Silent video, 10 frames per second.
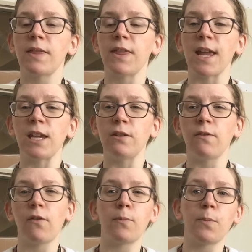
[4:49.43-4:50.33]
Thank you
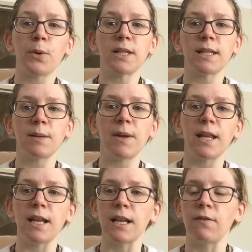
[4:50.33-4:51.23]
for
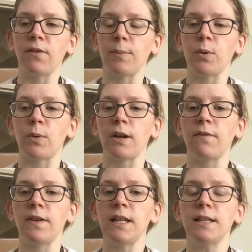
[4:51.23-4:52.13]
participating in February
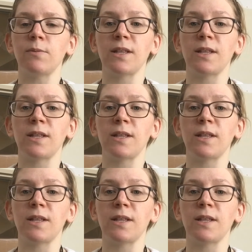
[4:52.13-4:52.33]
Feats.